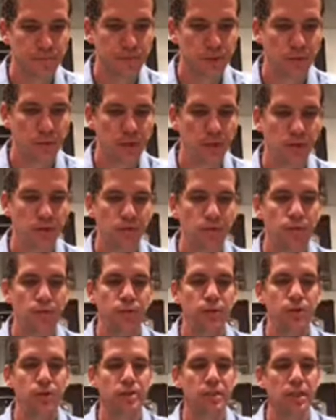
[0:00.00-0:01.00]
Right here,
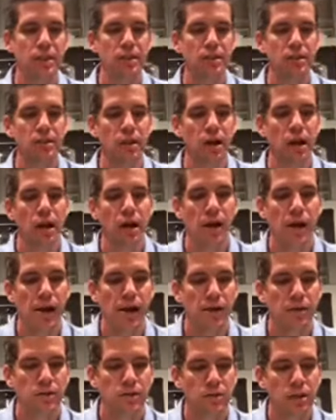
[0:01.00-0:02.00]
13,
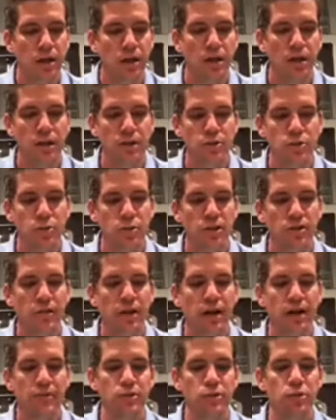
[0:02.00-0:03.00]
uh,
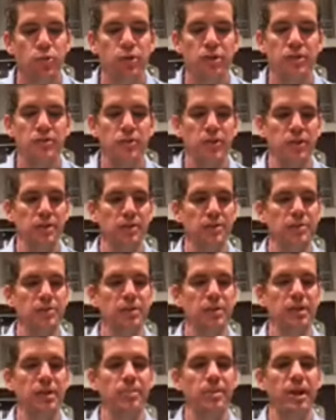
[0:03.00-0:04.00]
25 and 26.
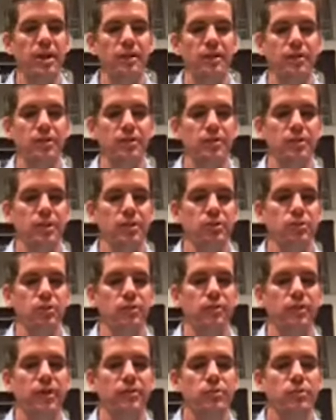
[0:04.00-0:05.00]
Nehemiah 13,
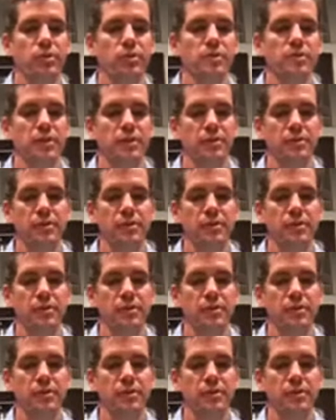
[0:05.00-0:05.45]
25 and 26.